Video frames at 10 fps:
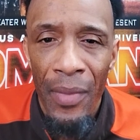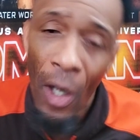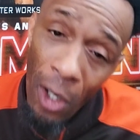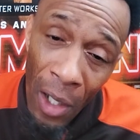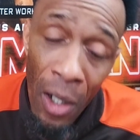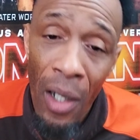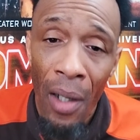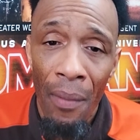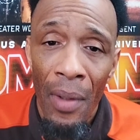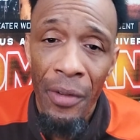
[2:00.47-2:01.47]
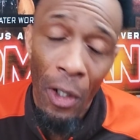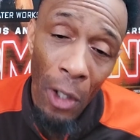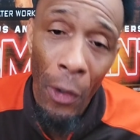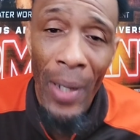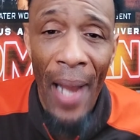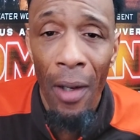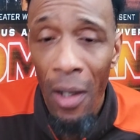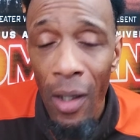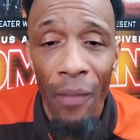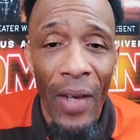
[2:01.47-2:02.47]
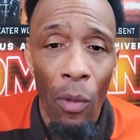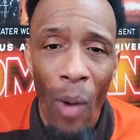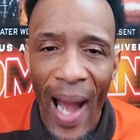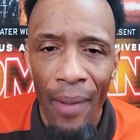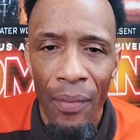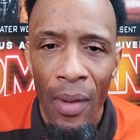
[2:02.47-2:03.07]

to learn, to learn how to love that wife